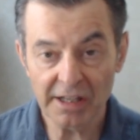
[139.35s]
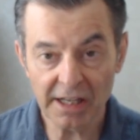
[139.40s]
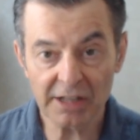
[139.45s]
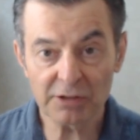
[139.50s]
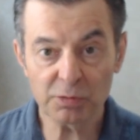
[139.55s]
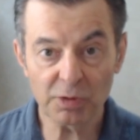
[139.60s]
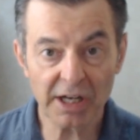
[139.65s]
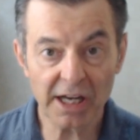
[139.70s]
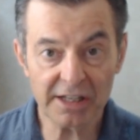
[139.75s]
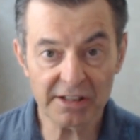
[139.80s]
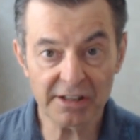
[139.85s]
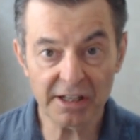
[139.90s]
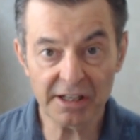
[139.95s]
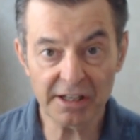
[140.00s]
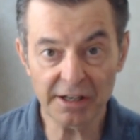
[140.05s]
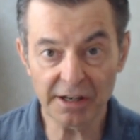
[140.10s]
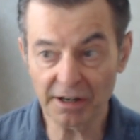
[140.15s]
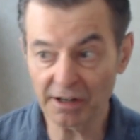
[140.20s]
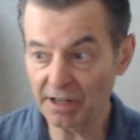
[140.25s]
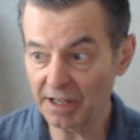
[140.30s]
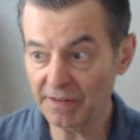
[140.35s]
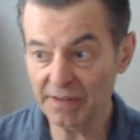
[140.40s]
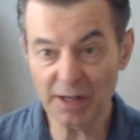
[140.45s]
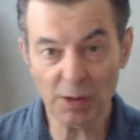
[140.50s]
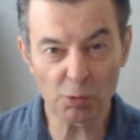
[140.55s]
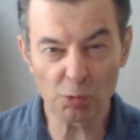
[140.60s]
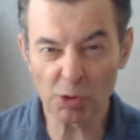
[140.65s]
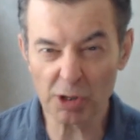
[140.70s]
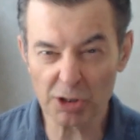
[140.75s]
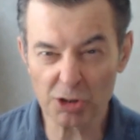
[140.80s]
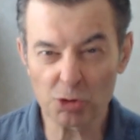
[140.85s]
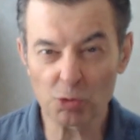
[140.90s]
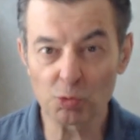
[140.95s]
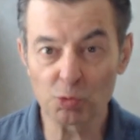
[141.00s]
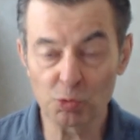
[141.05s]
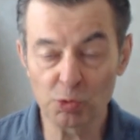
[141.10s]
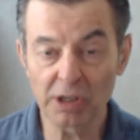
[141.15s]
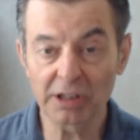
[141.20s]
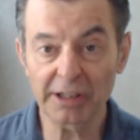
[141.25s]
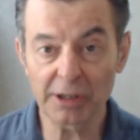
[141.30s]
That's what I did here, and it works
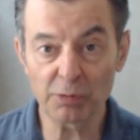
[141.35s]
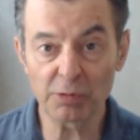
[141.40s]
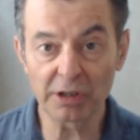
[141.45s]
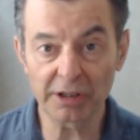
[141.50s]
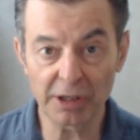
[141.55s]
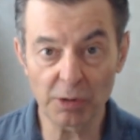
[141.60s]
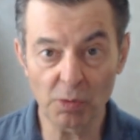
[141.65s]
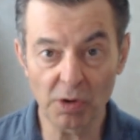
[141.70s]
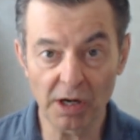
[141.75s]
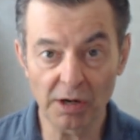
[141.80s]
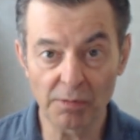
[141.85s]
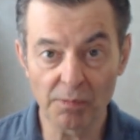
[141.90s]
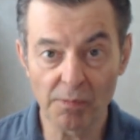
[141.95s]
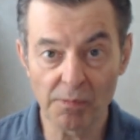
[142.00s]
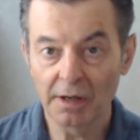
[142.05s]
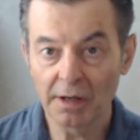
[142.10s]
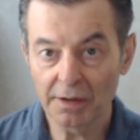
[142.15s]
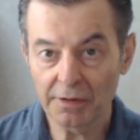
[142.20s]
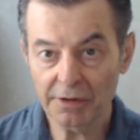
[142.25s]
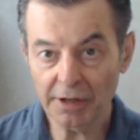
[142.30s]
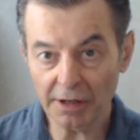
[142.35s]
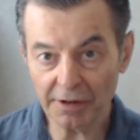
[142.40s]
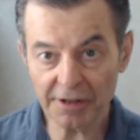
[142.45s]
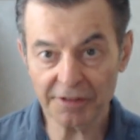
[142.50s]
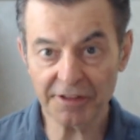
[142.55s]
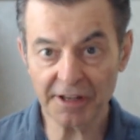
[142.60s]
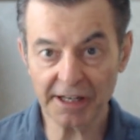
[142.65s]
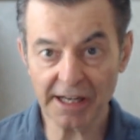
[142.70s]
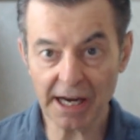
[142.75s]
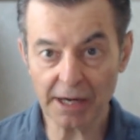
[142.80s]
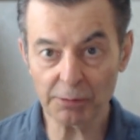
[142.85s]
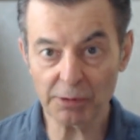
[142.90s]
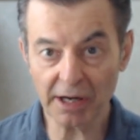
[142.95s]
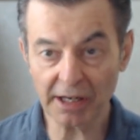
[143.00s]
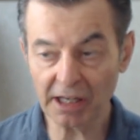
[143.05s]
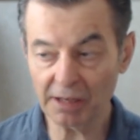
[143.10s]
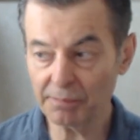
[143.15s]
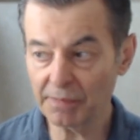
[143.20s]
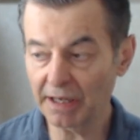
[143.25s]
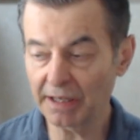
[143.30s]
really, really well. The other thing I
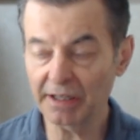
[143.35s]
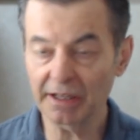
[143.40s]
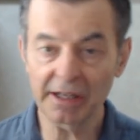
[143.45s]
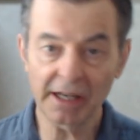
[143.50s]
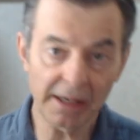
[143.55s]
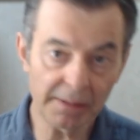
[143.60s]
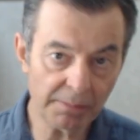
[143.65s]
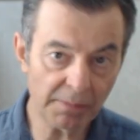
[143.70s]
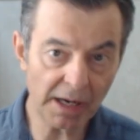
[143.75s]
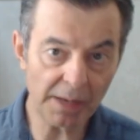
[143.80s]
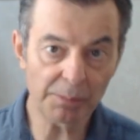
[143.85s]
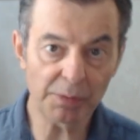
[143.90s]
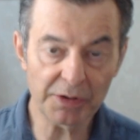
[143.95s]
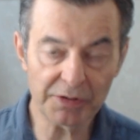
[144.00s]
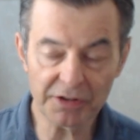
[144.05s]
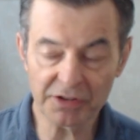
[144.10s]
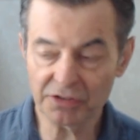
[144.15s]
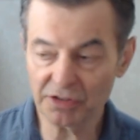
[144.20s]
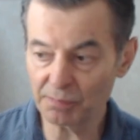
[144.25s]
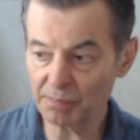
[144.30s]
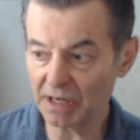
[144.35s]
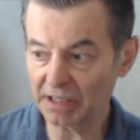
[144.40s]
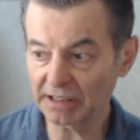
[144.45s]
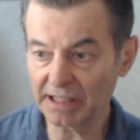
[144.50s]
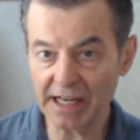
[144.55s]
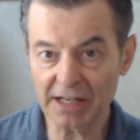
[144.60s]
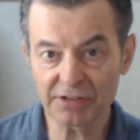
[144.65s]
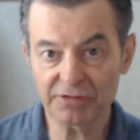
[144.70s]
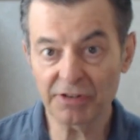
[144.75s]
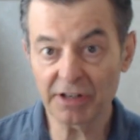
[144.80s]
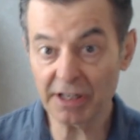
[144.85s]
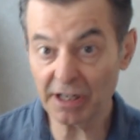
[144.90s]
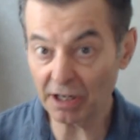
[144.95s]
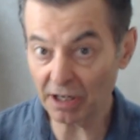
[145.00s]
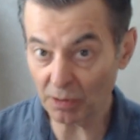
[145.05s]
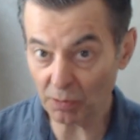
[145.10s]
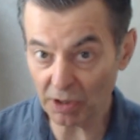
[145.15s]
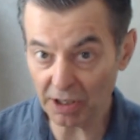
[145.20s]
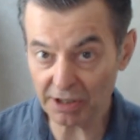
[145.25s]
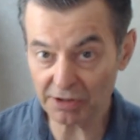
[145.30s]
recommend, and I put this in my last video
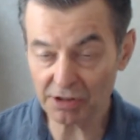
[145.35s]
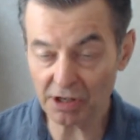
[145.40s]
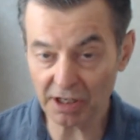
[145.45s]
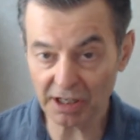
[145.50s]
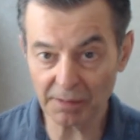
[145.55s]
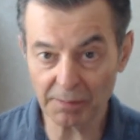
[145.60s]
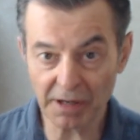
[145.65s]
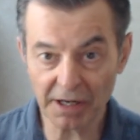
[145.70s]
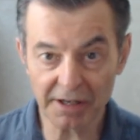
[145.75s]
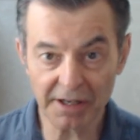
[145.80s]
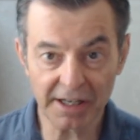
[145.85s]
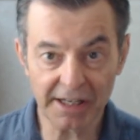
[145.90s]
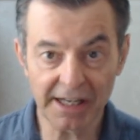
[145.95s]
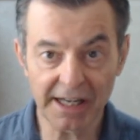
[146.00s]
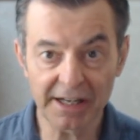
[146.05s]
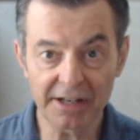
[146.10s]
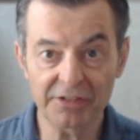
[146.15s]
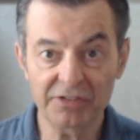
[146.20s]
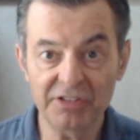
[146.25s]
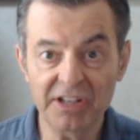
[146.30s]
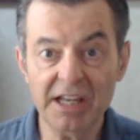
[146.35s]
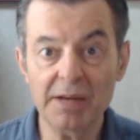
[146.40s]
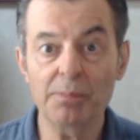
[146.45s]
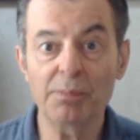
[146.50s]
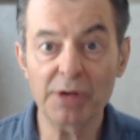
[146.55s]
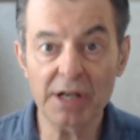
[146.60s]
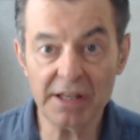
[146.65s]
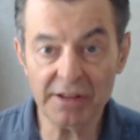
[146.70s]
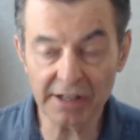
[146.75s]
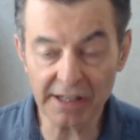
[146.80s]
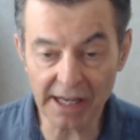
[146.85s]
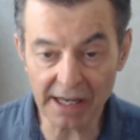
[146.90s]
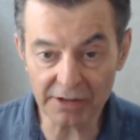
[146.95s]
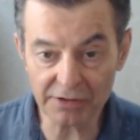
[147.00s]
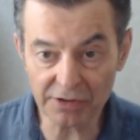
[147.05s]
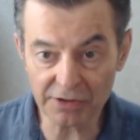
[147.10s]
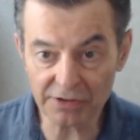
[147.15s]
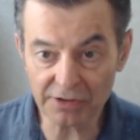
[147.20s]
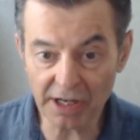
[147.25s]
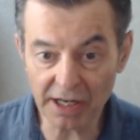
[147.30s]
and I want to talk about it again, is deep breathing
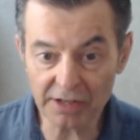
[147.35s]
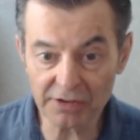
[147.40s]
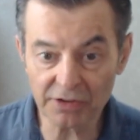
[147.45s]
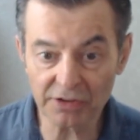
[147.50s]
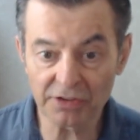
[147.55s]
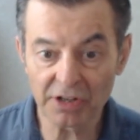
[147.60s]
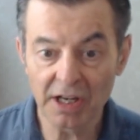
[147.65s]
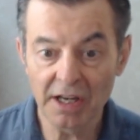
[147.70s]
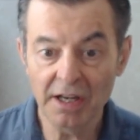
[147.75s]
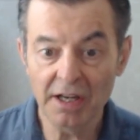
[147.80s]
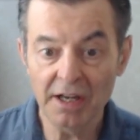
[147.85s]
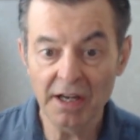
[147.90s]
exercises.